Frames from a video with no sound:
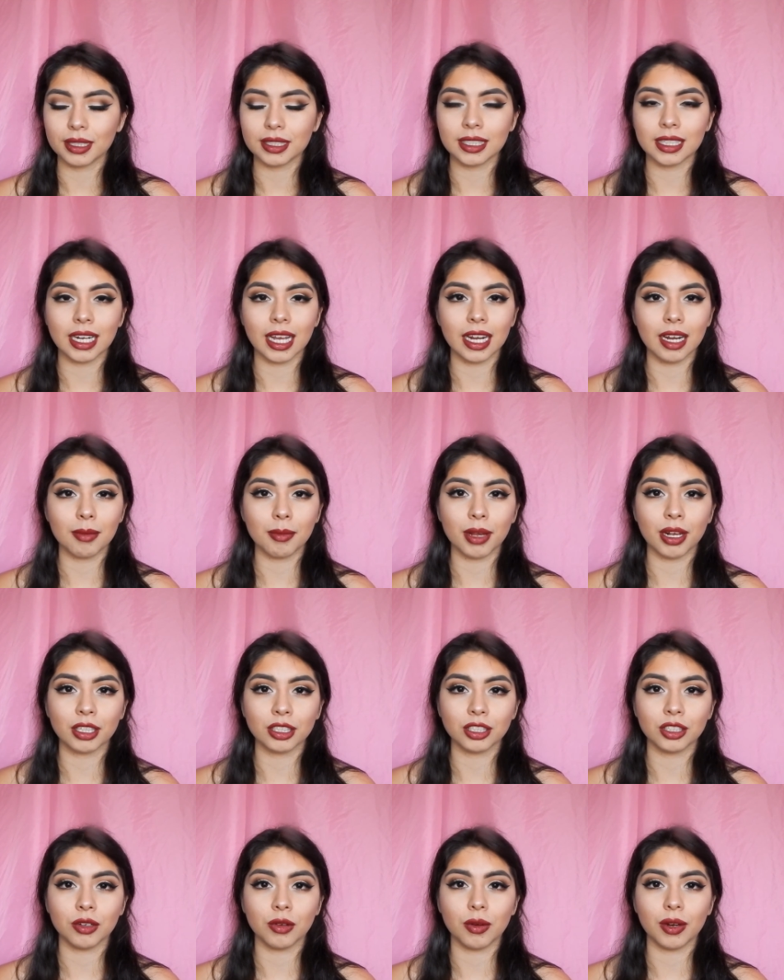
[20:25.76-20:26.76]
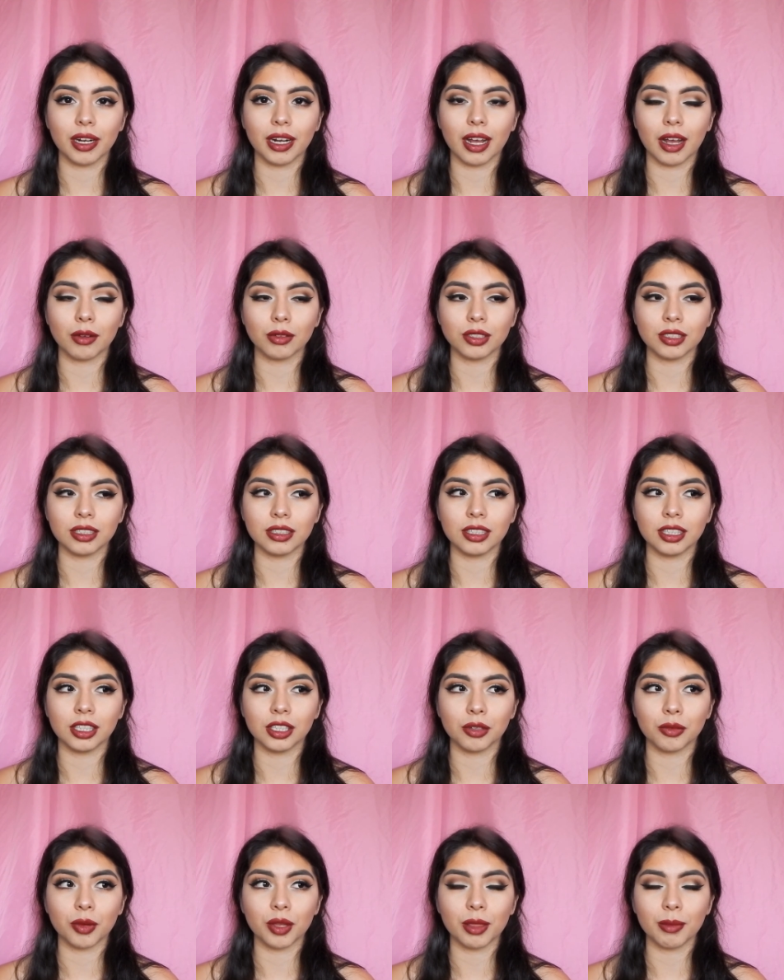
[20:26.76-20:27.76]
Tonight I'm actually going out to
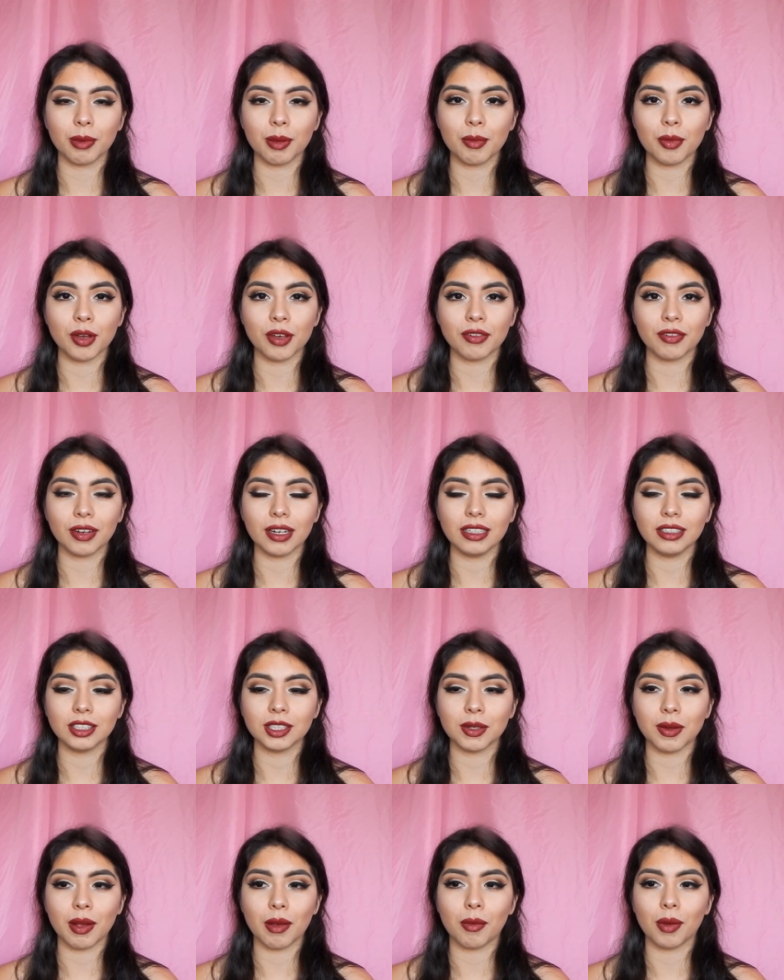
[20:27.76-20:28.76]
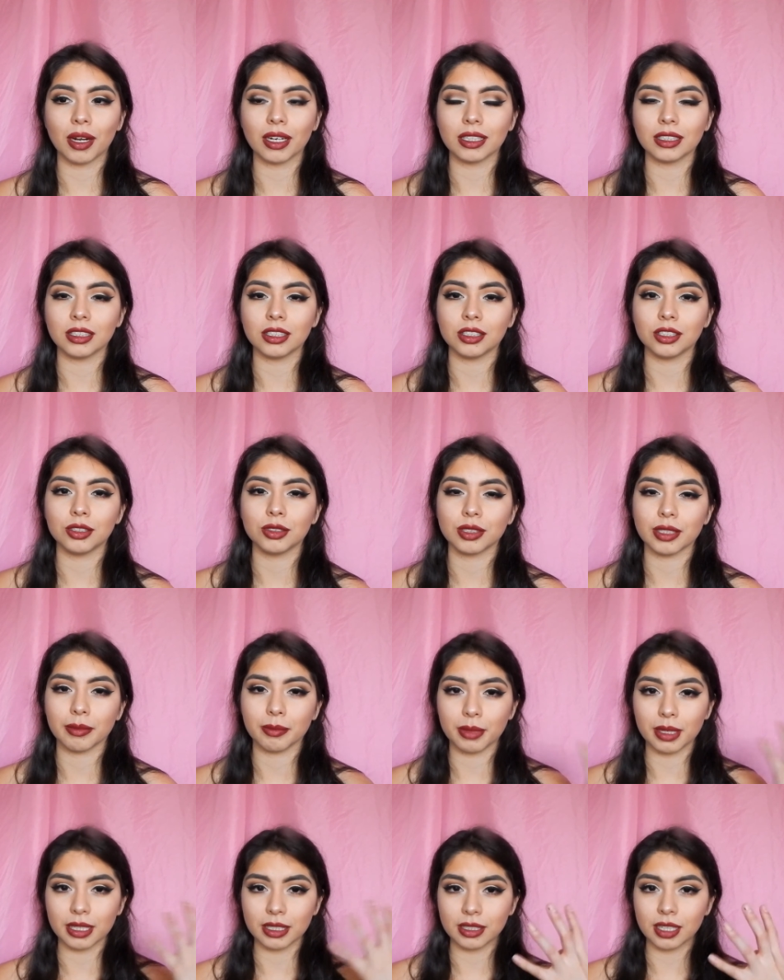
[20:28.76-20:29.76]
dinner with my boyfriend, so I wanted to do
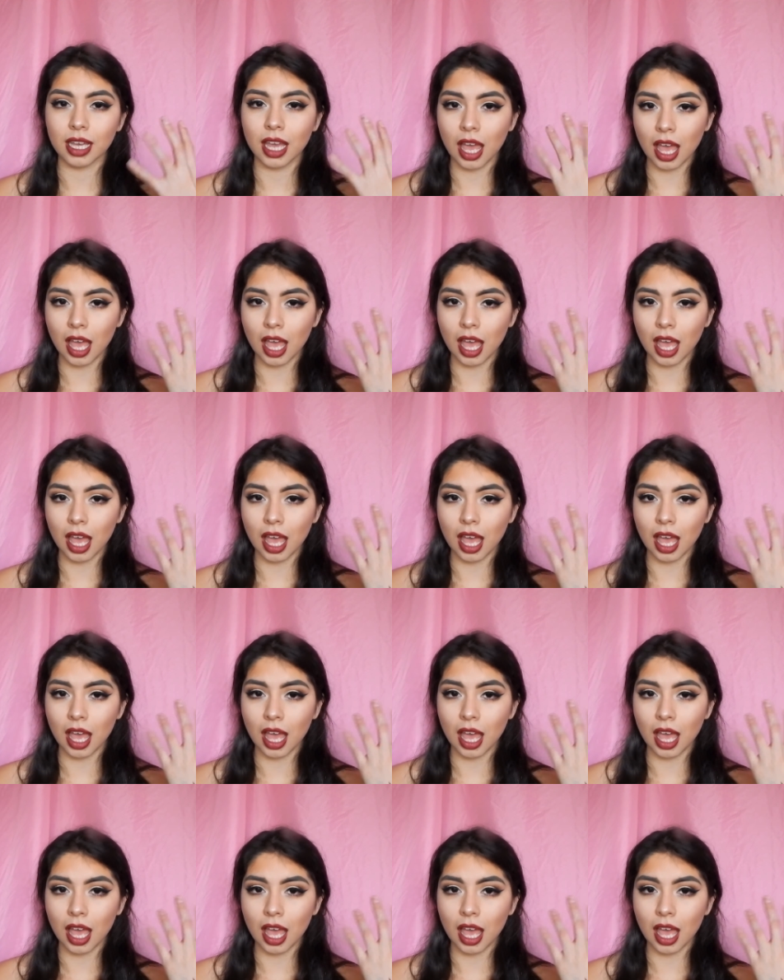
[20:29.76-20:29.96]
something